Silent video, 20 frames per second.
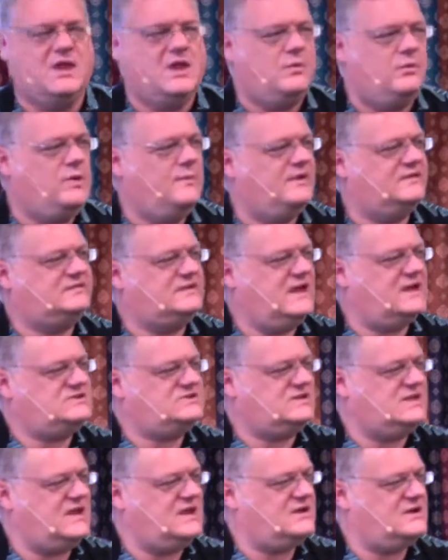We must
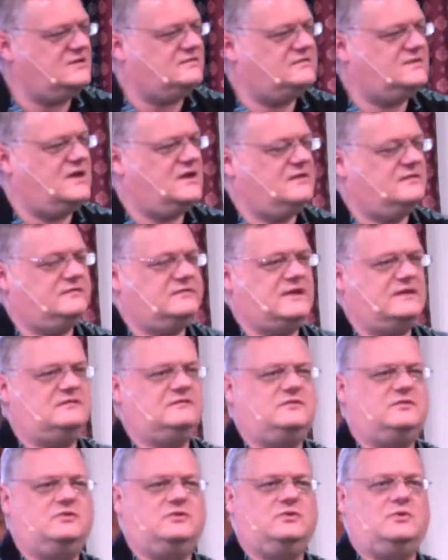educate ourselves as
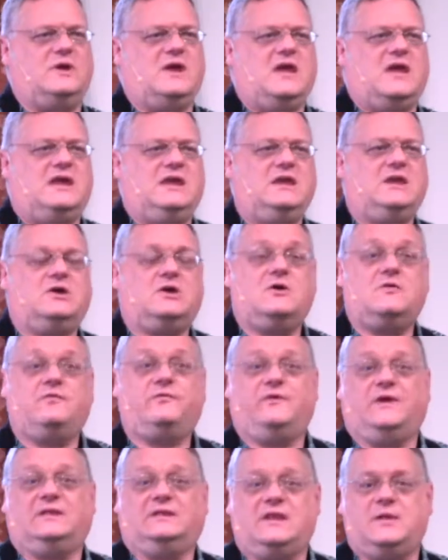to
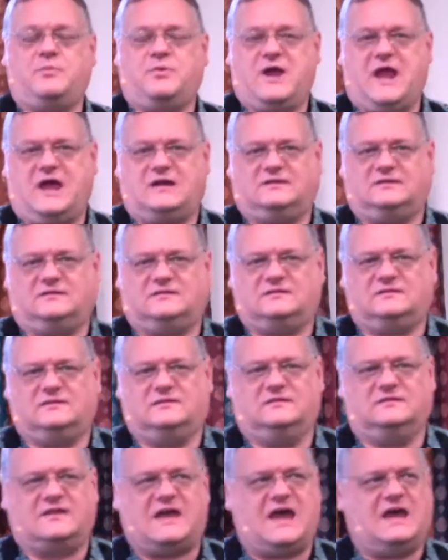eco-friendly
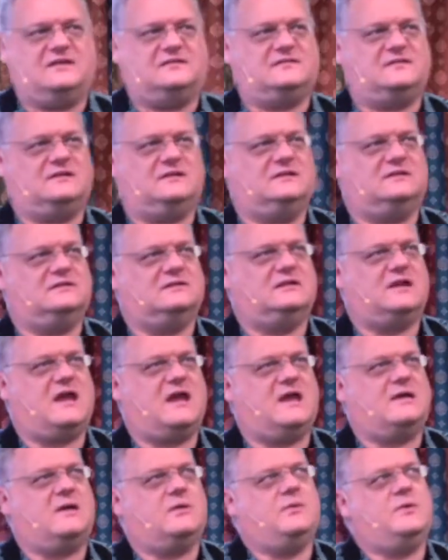practices, and
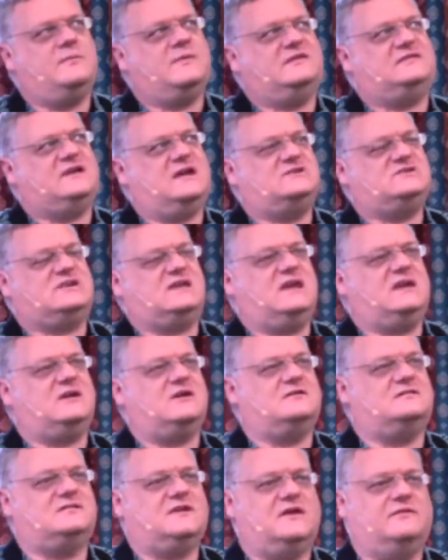we must educate
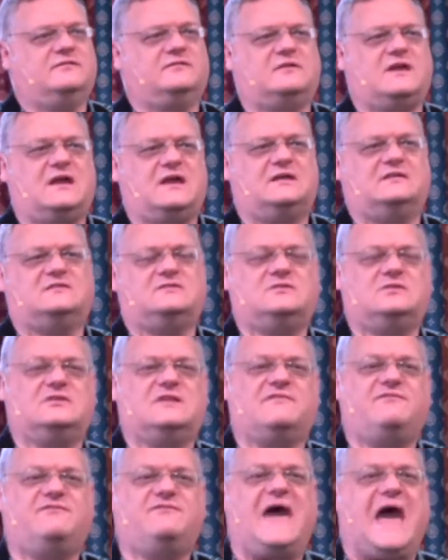ourselves as to
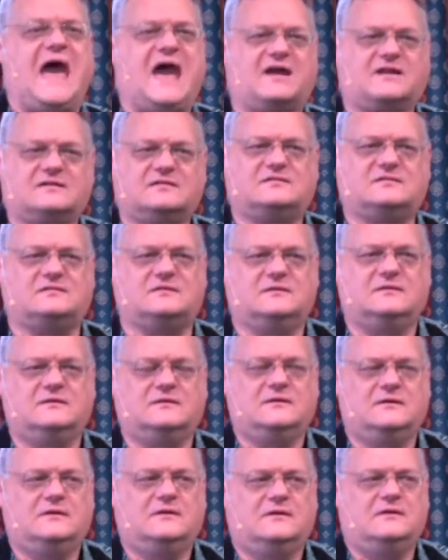the facts
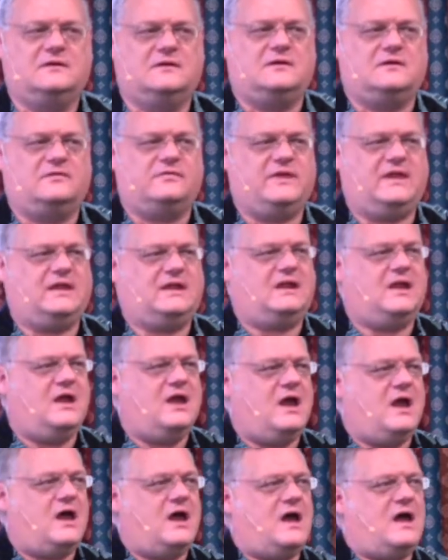that
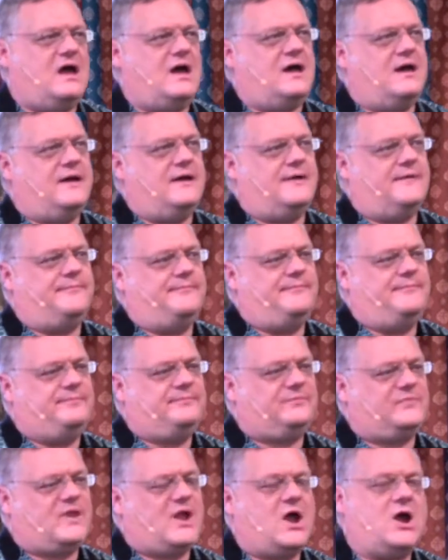
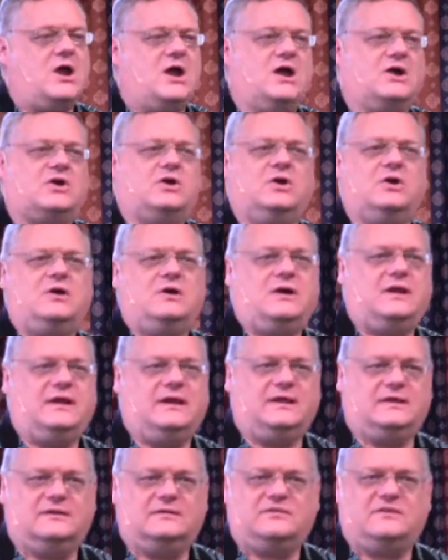are
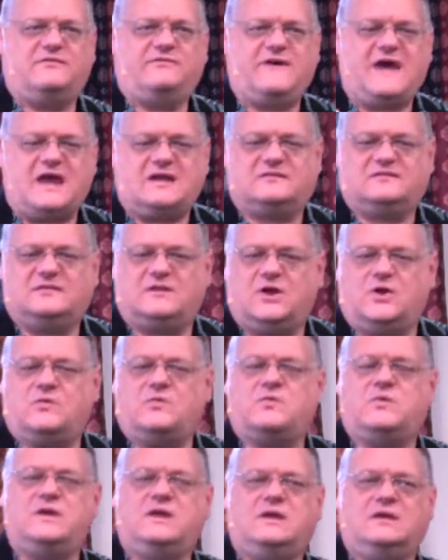occurring, the facts that are
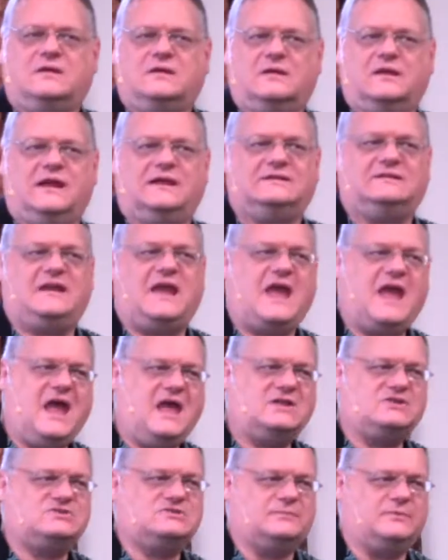real and
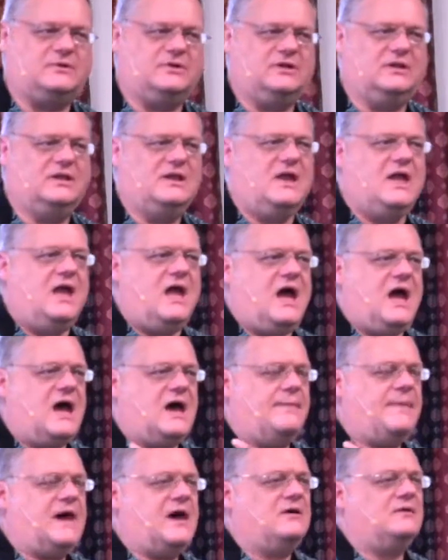tangible
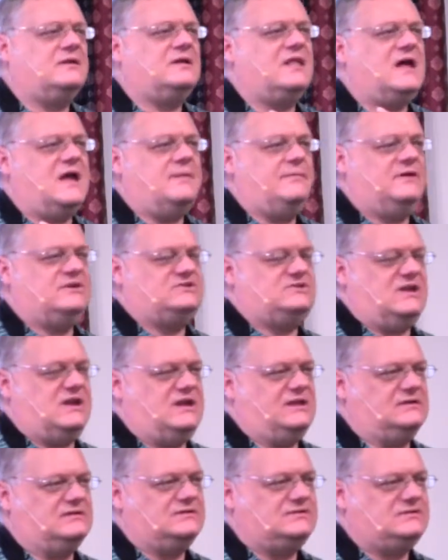about climate
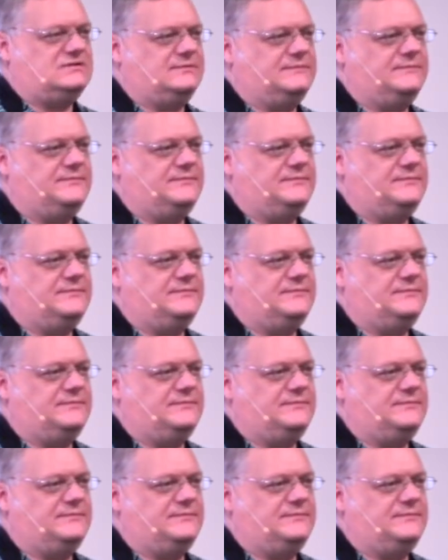change.